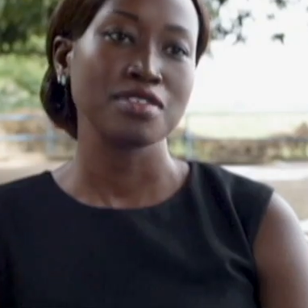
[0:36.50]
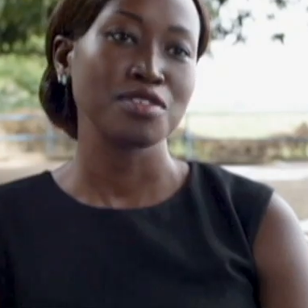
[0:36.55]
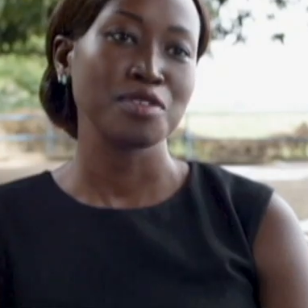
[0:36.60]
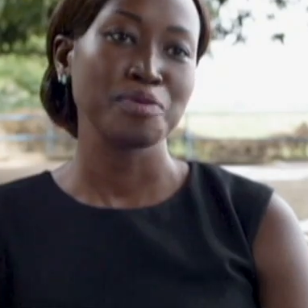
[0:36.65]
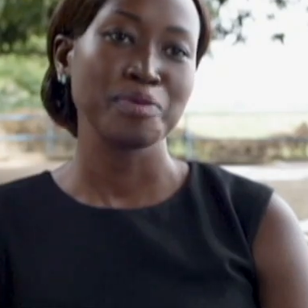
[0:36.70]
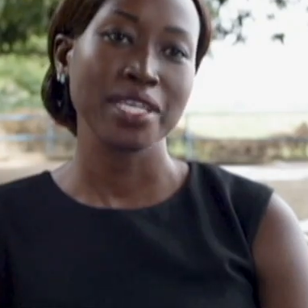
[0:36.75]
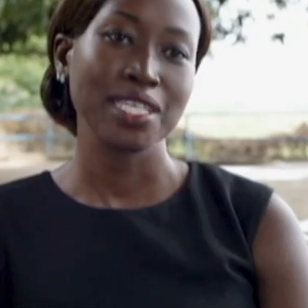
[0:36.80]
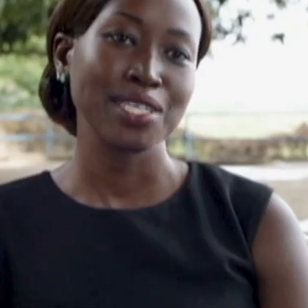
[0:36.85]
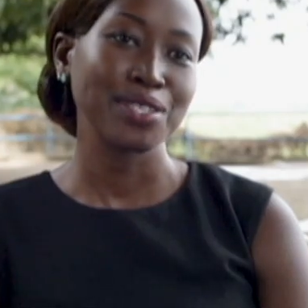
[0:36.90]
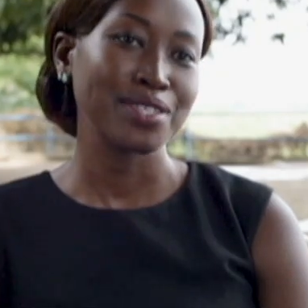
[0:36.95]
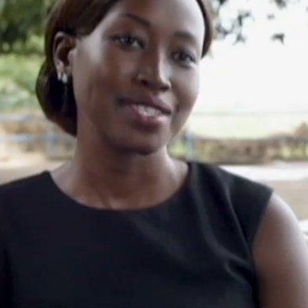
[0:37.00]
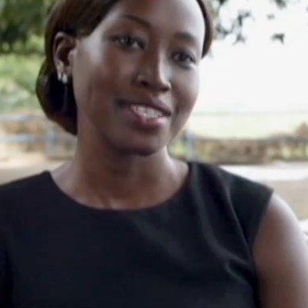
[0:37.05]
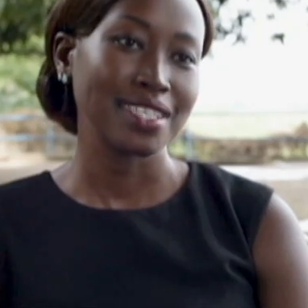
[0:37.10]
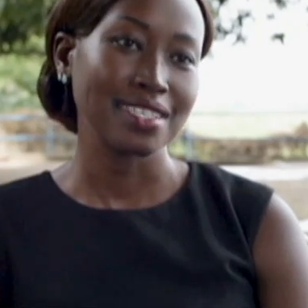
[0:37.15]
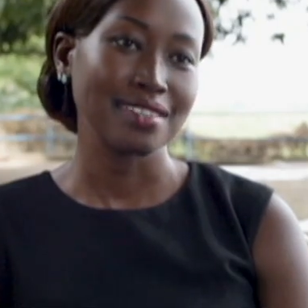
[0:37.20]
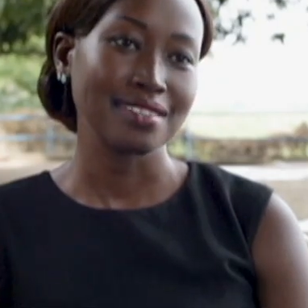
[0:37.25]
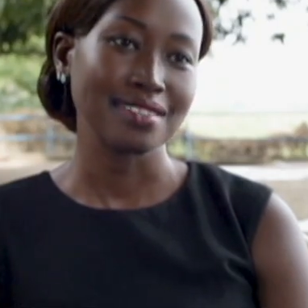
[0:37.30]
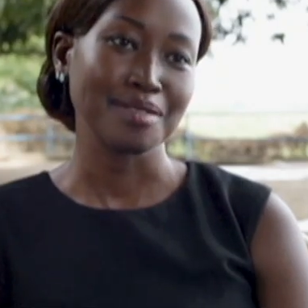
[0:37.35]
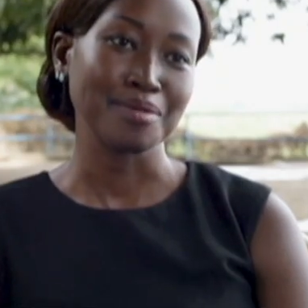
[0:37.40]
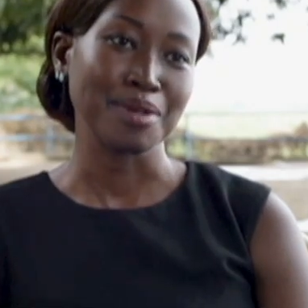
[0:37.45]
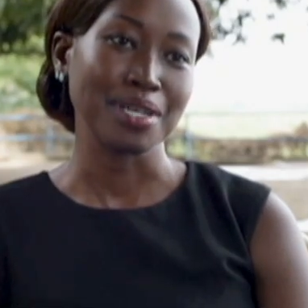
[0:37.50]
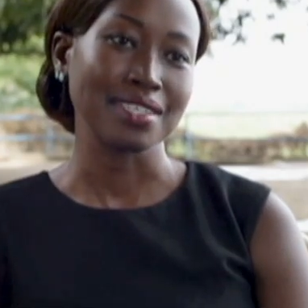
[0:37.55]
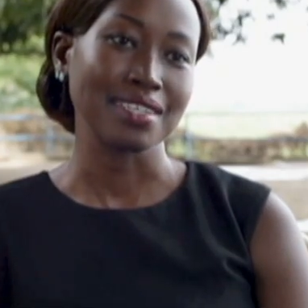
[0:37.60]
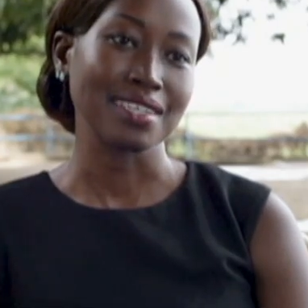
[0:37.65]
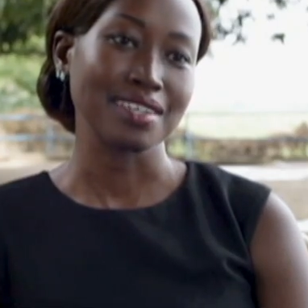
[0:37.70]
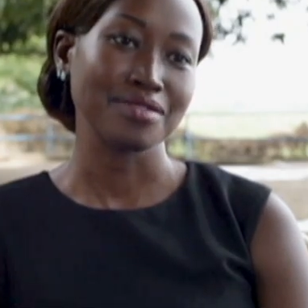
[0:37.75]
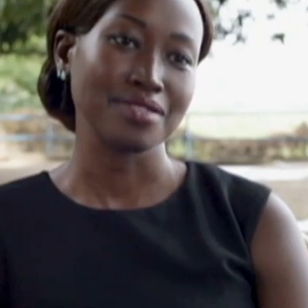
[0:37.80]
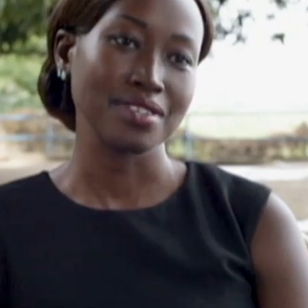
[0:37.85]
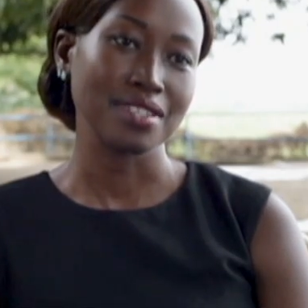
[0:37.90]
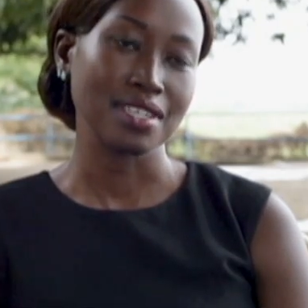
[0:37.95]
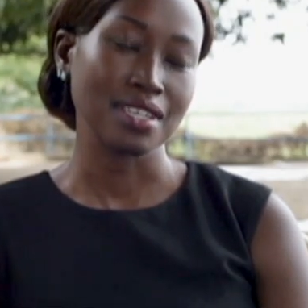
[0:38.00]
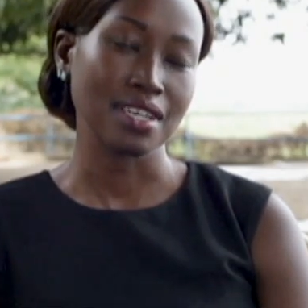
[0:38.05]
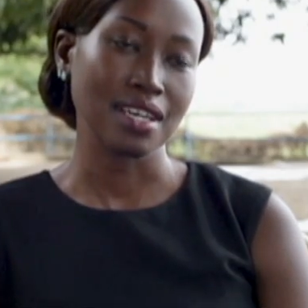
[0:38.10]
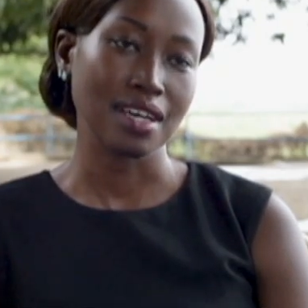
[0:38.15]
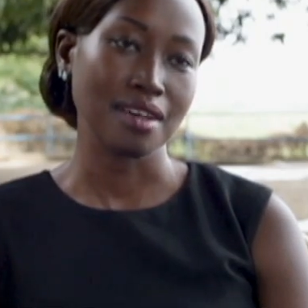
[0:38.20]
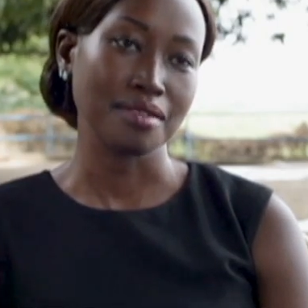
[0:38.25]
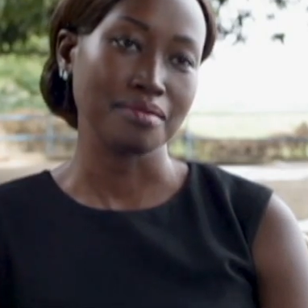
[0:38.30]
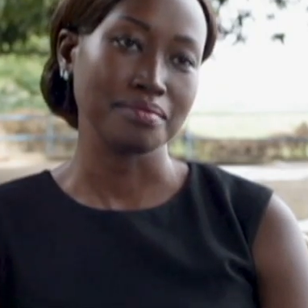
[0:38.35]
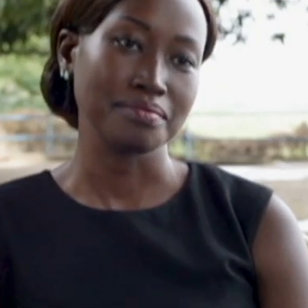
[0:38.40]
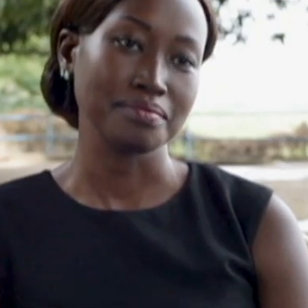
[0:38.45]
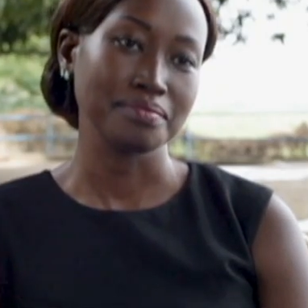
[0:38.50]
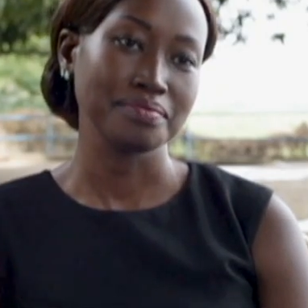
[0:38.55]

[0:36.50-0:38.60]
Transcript: be so many good things about a refugee camp.